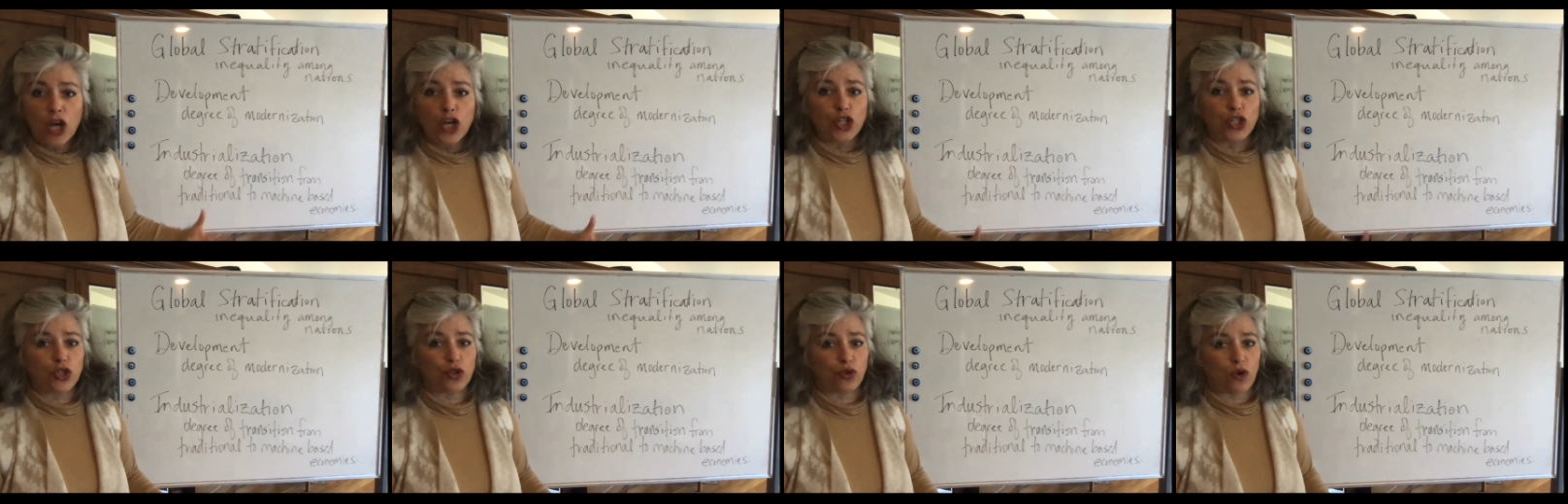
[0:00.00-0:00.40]

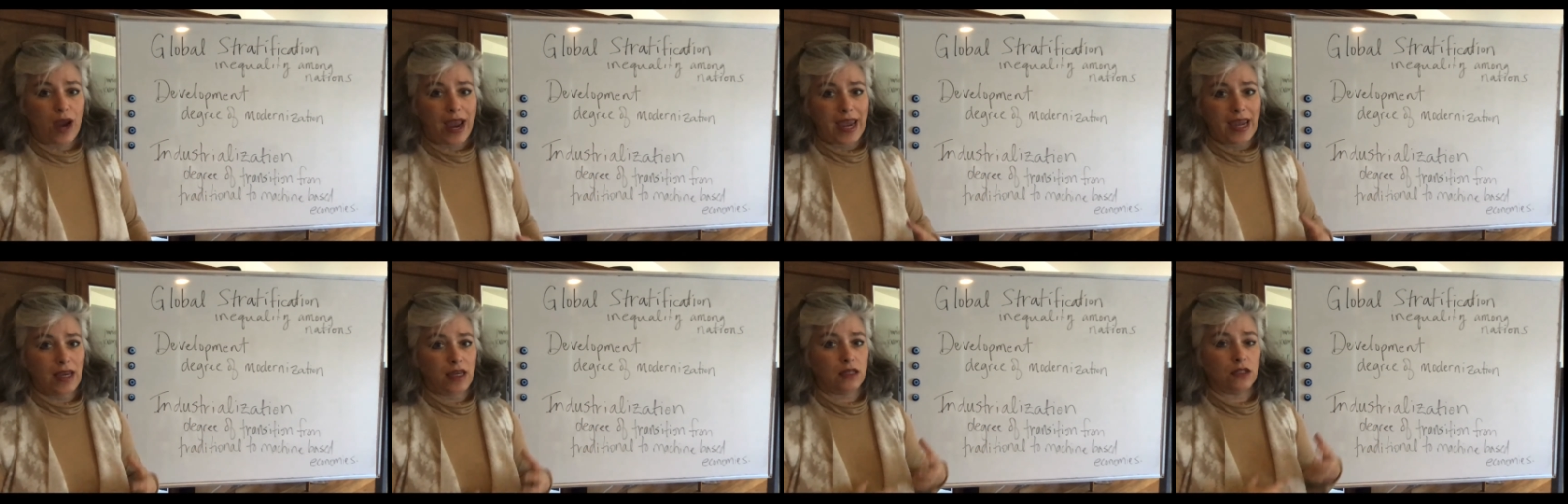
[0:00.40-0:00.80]

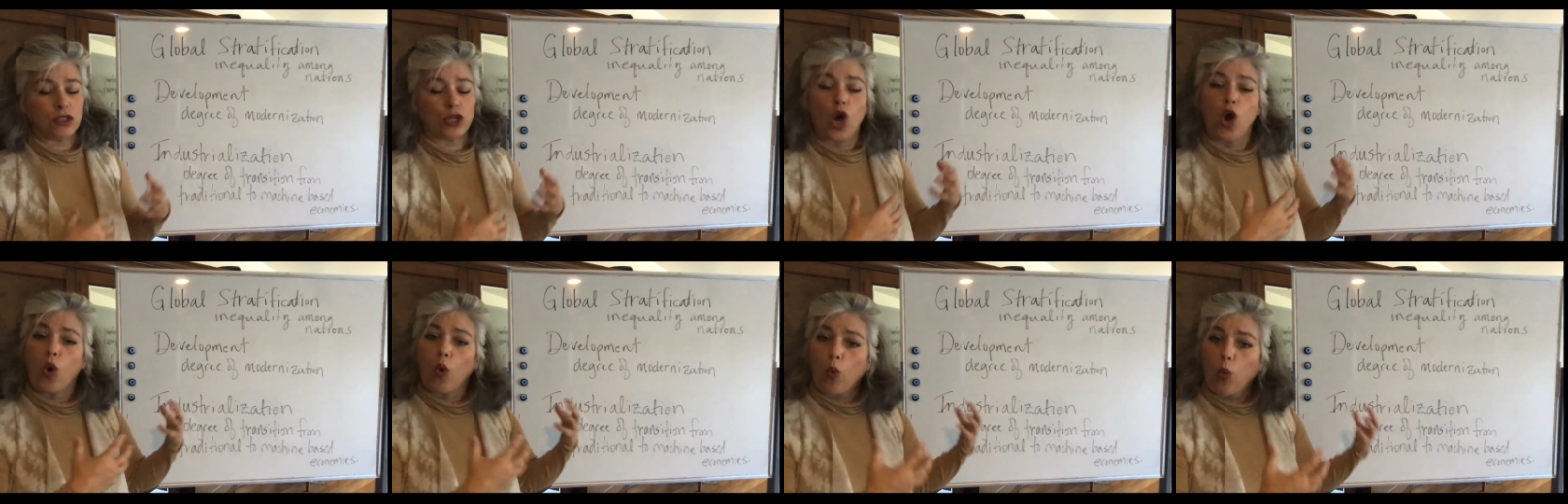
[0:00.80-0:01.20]
trained
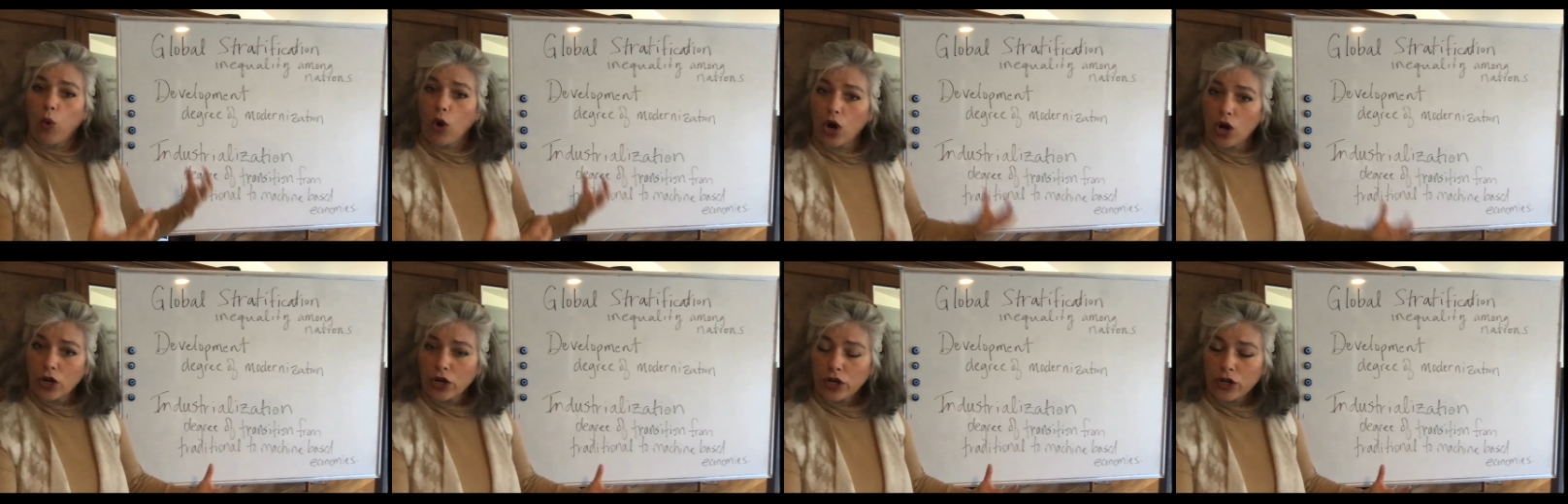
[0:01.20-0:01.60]

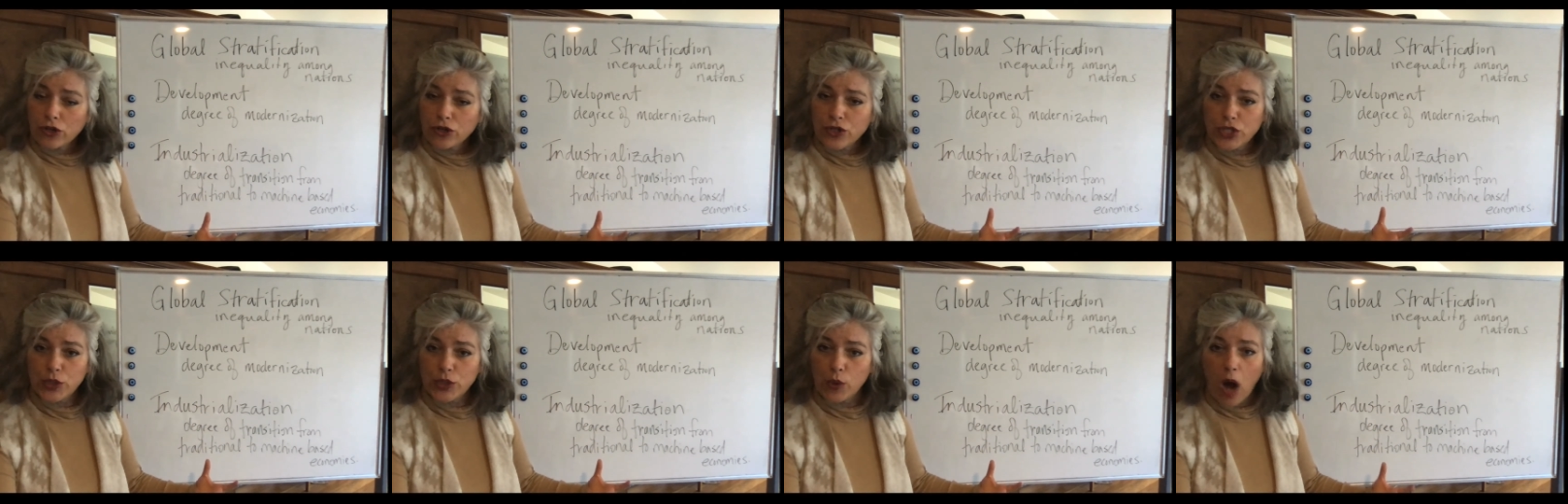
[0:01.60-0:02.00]

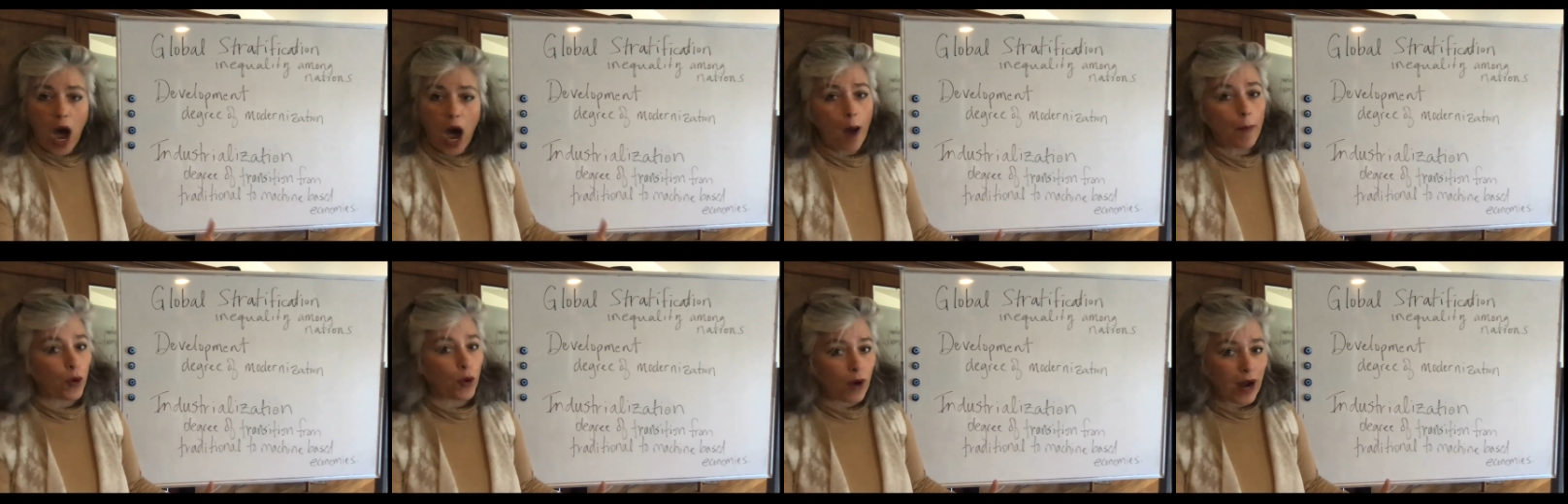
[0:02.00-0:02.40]
workers to
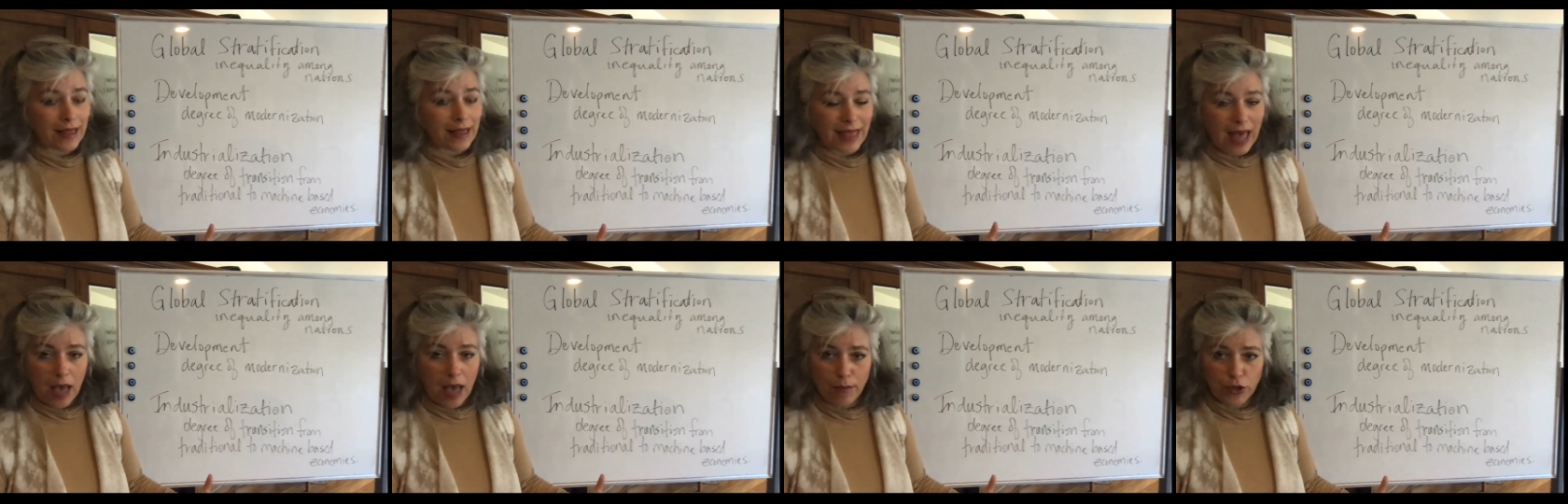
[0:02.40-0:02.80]
operate
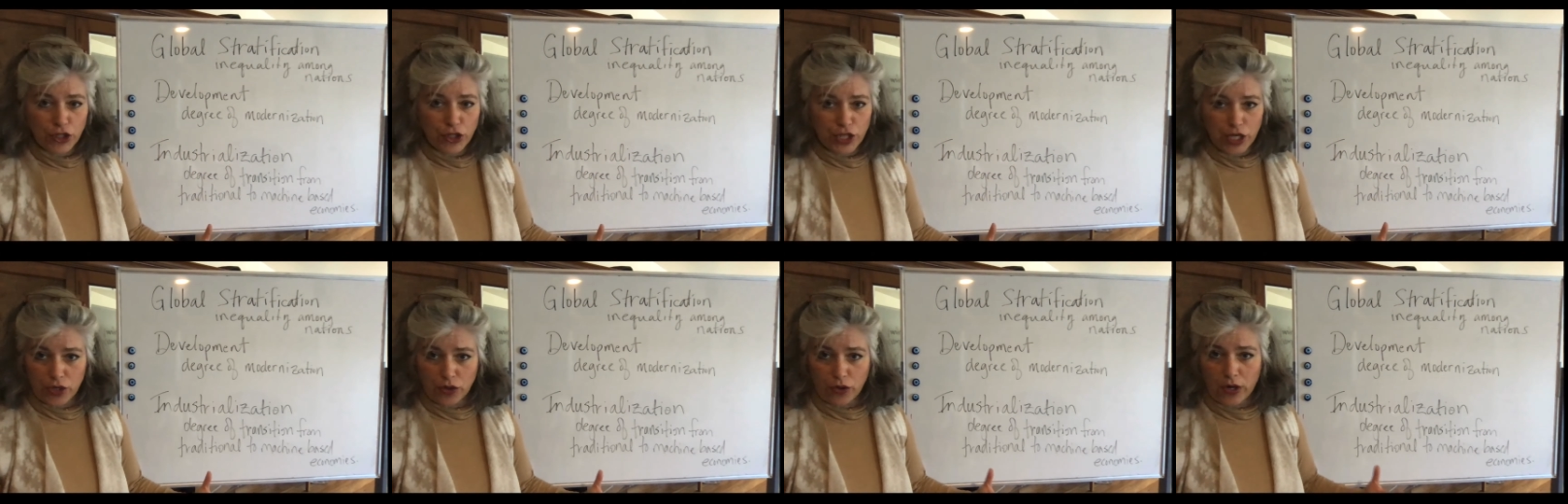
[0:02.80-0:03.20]
that
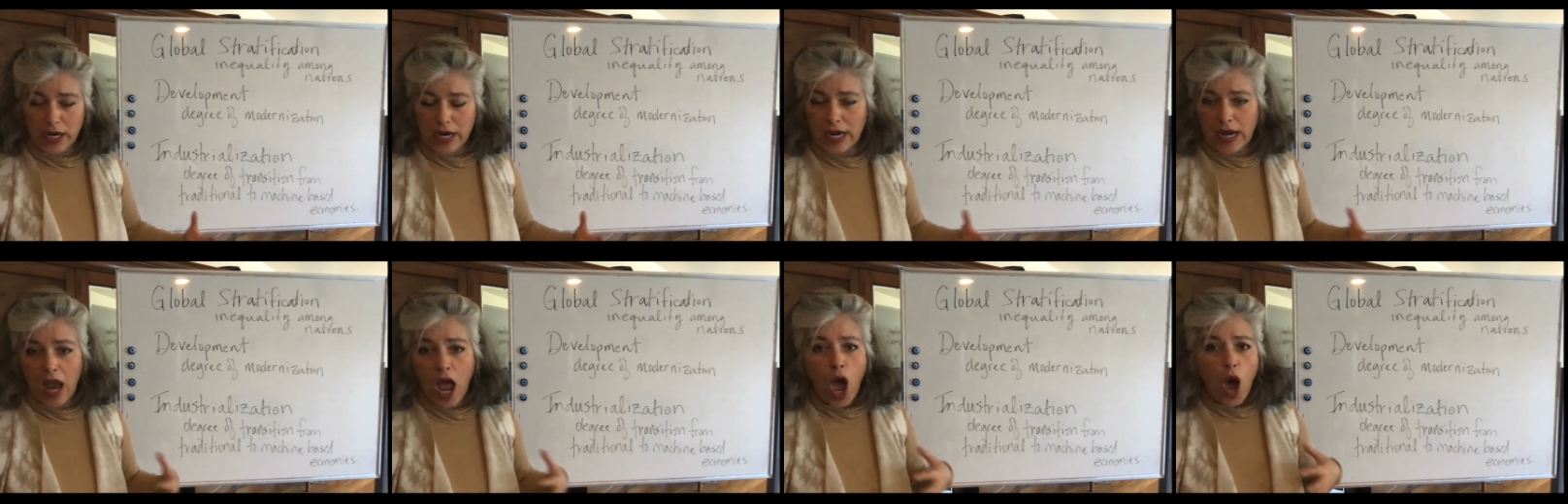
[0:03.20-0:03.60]

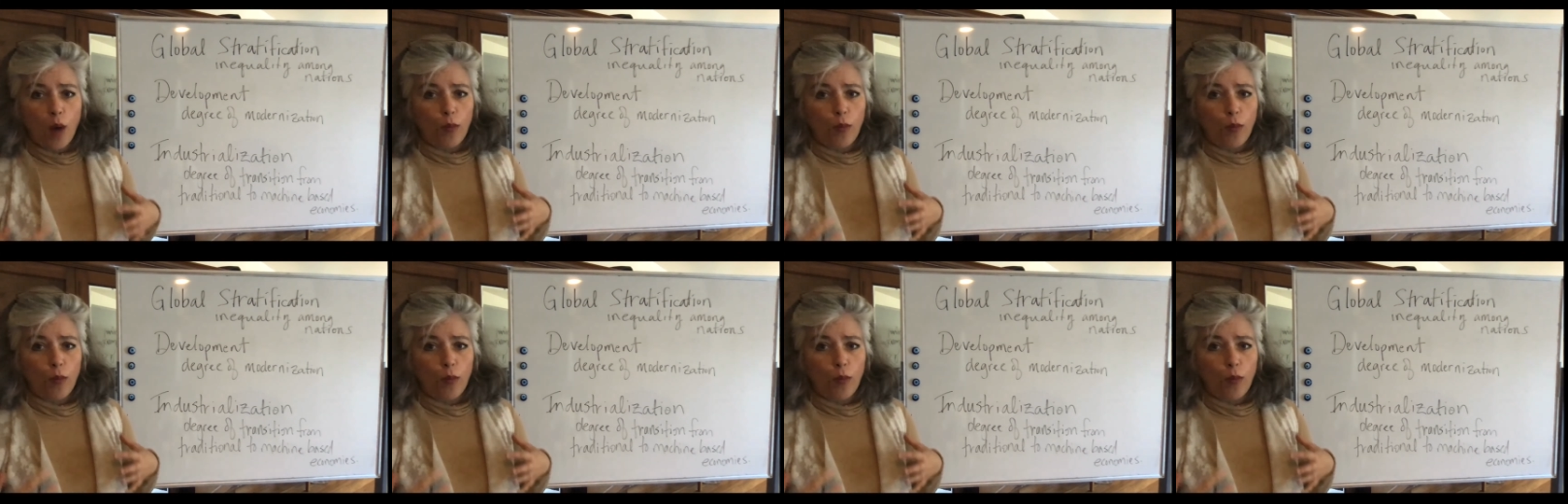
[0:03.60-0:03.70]
machinery,